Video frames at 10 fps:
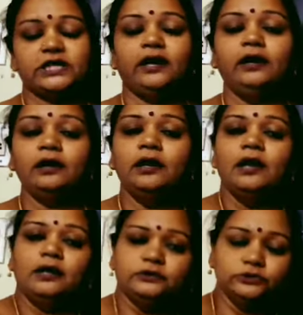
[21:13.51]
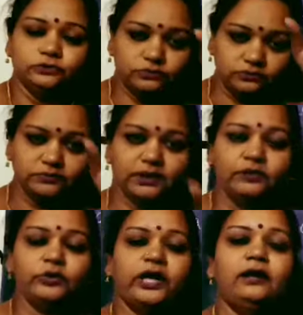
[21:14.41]
and
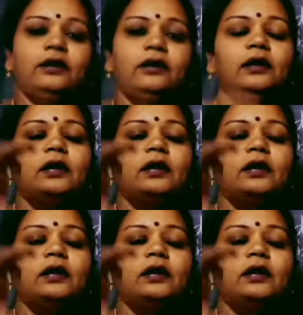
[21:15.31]
you can